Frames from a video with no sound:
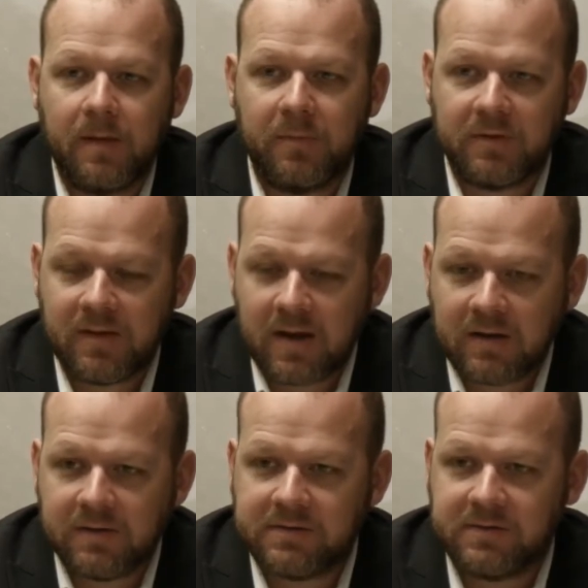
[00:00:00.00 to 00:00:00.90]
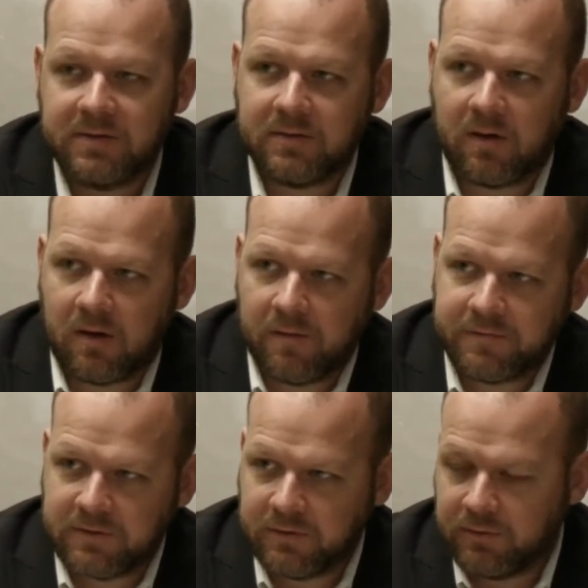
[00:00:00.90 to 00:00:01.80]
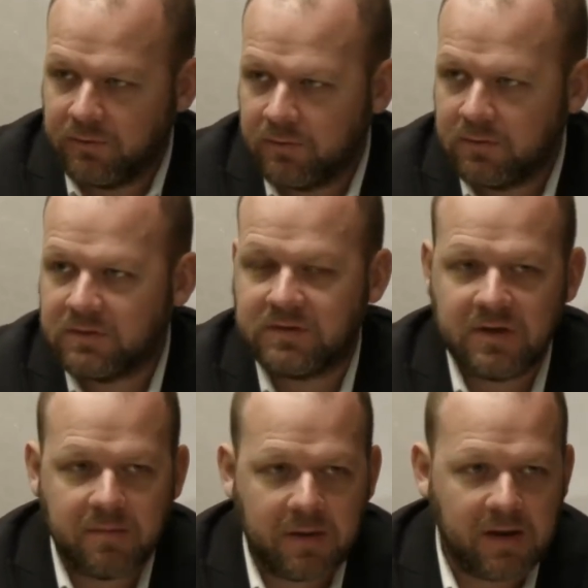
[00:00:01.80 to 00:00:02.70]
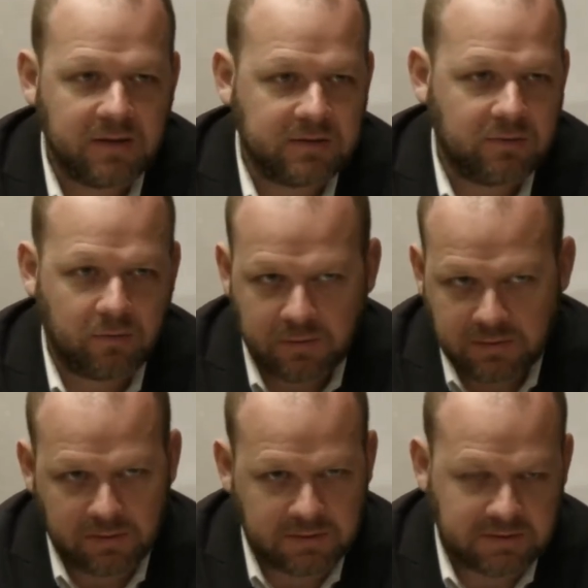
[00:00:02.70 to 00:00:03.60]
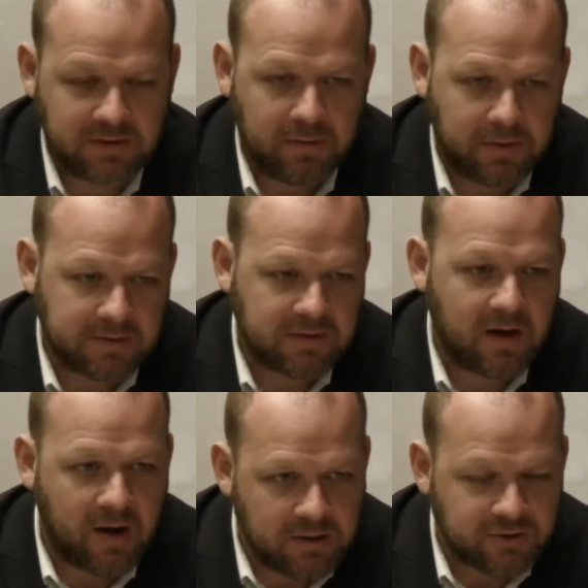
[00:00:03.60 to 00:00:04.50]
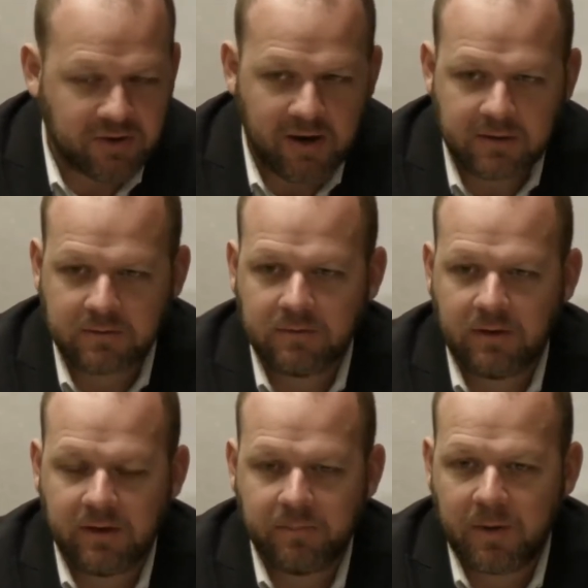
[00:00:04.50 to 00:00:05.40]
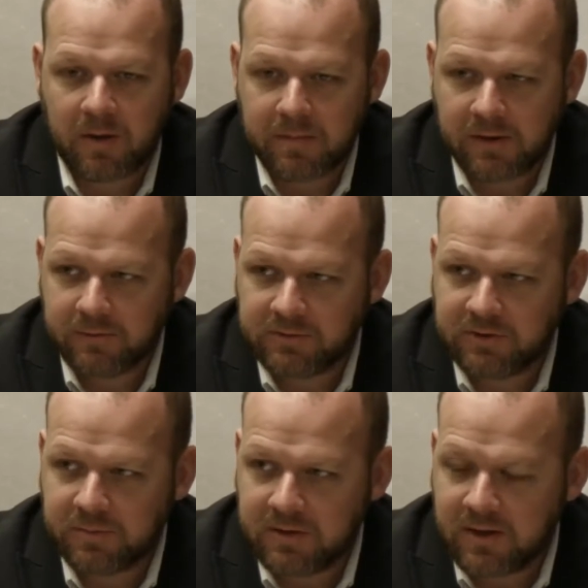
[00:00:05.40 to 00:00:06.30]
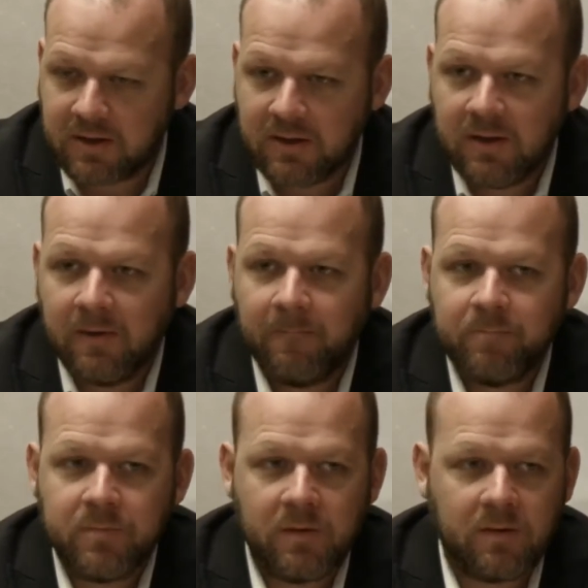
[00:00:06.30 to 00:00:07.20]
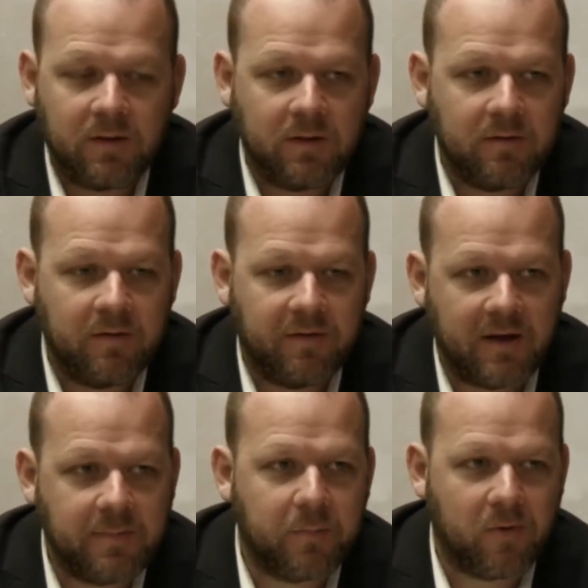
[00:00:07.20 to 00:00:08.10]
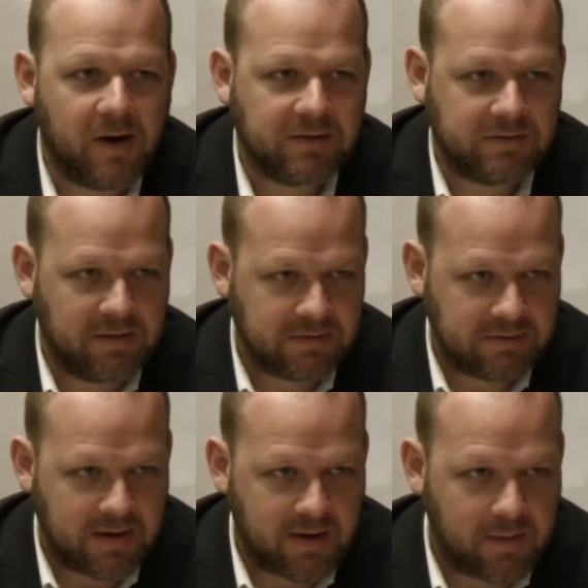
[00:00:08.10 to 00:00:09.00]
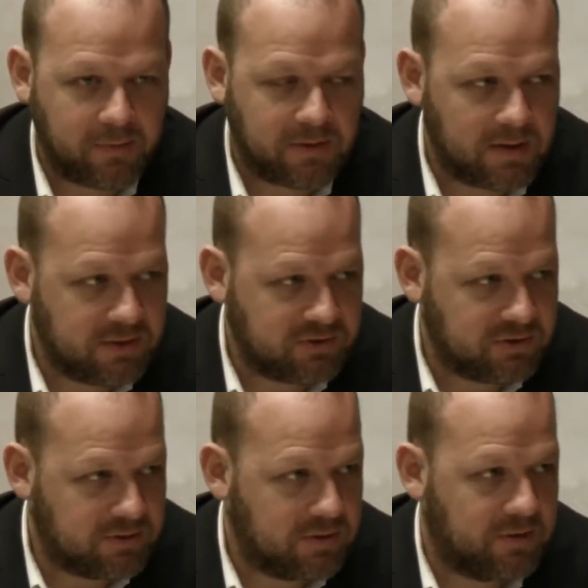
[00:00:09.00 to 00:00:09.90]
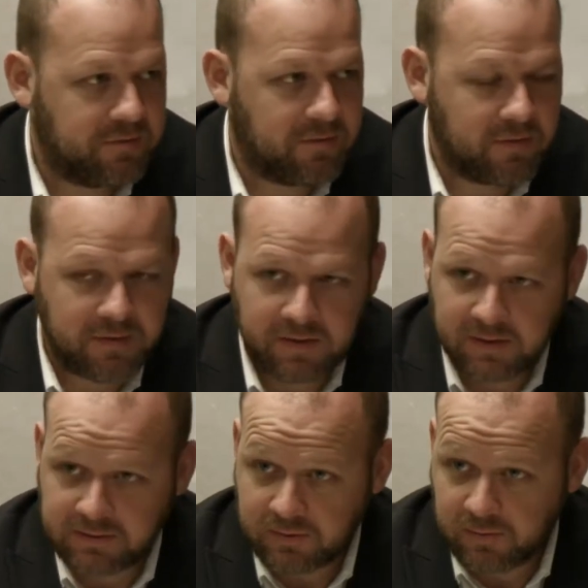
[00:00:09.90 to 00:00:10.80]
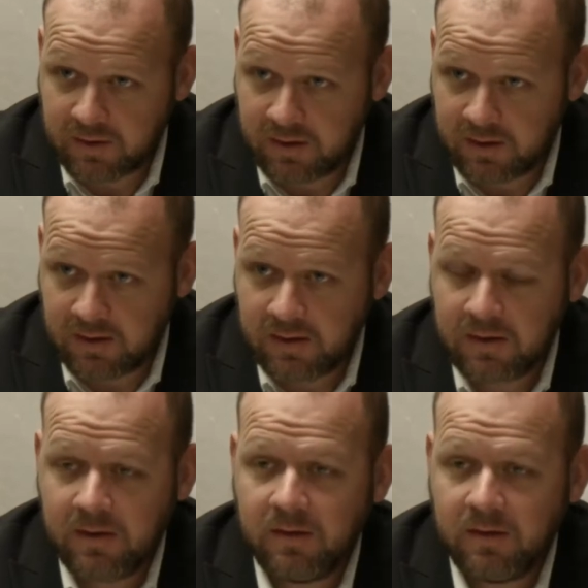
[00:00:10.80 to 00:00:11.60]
but that gets sent off to CMS or to a CMS contractor like Palmetto GBA. Okay, they process that application, and if everything is okay,